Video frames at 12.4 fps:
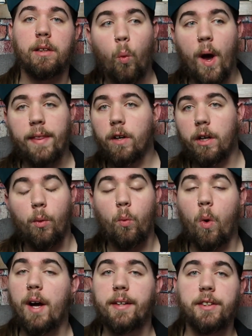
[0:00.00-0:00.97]
Whether it
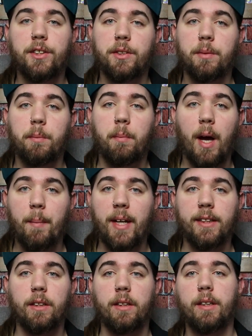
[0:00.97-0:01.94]
was my
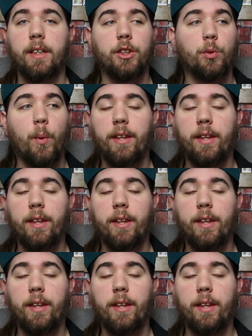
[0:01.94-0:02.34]
mental illness,